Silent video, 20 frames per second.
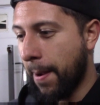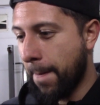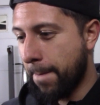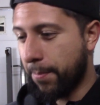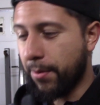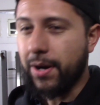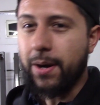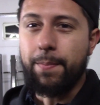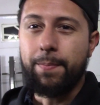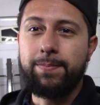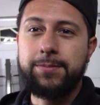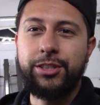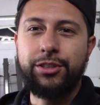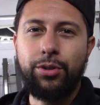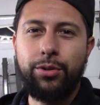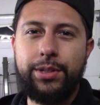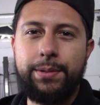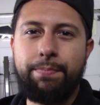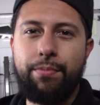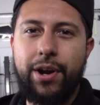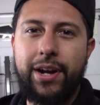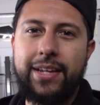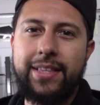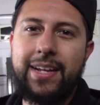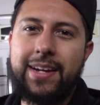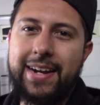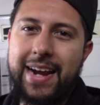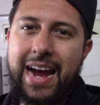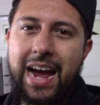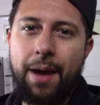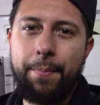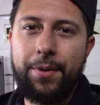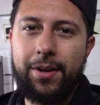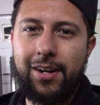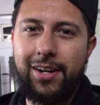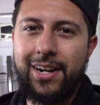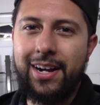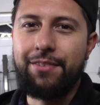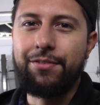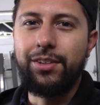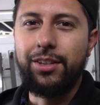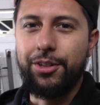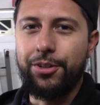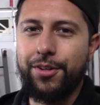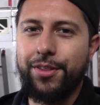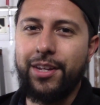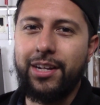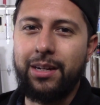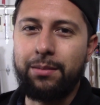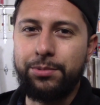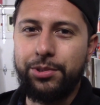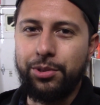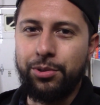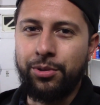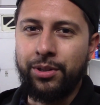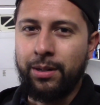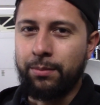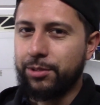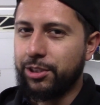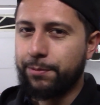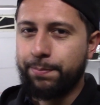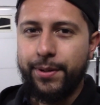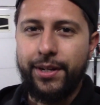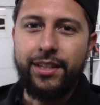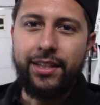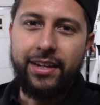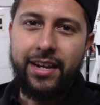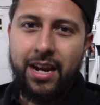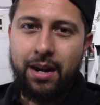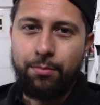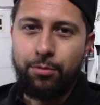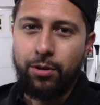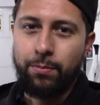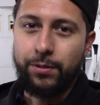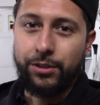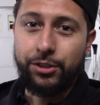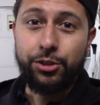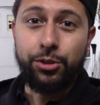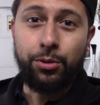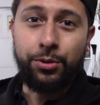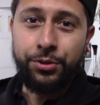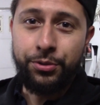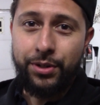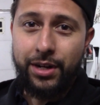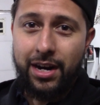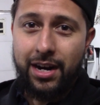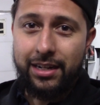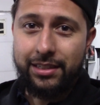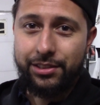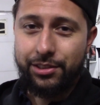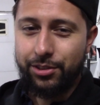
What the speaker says: but I'm slowly breaking that habit. On every little thing I'm doing, I'm just picking the camera up and showing you guys.